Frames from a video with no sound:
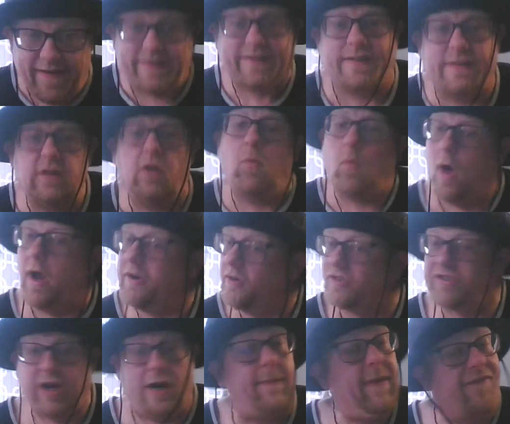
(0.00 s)
This is the one
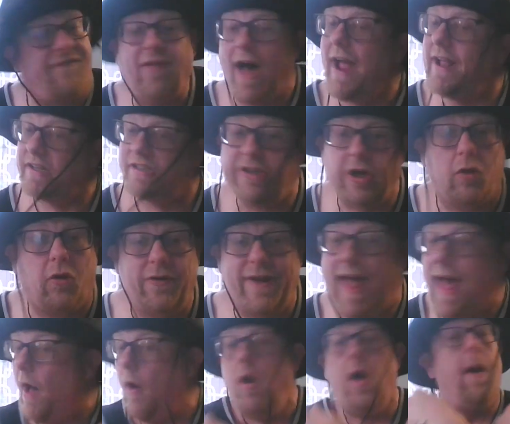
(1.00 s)
who's going to be flying solo
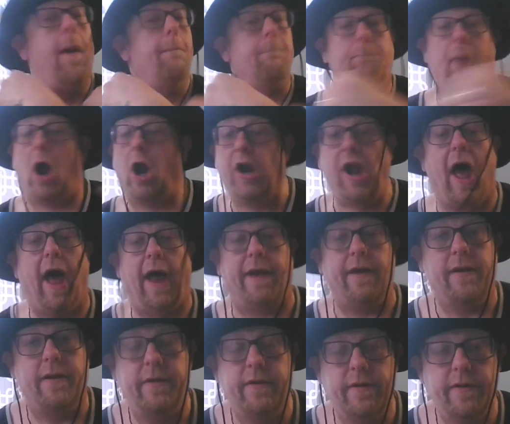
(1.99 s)
now, bar none.
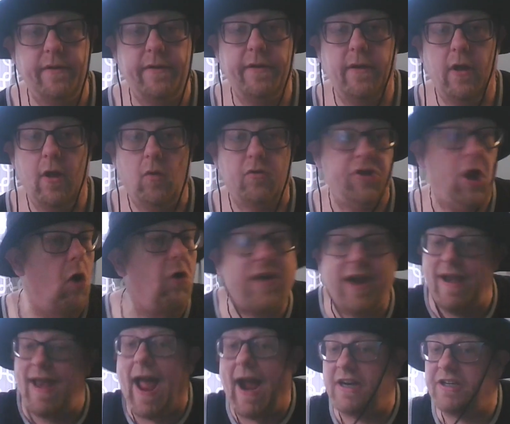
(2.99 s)
No
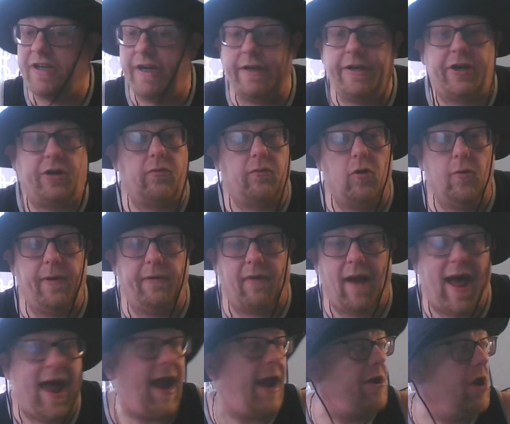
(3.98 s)
connection to Ruby
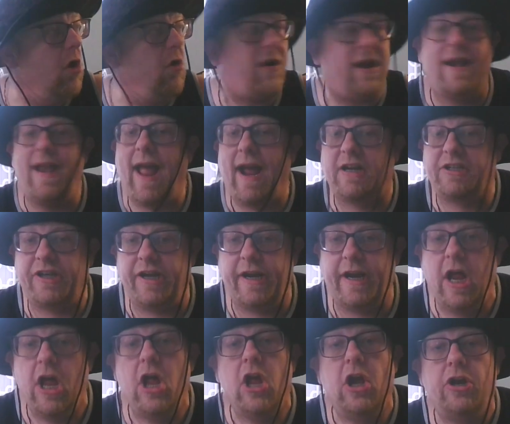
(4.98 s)
Riott. No
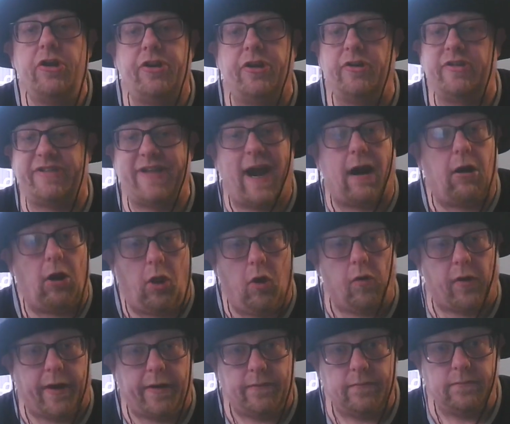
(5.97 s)
connection to Sarah Logan.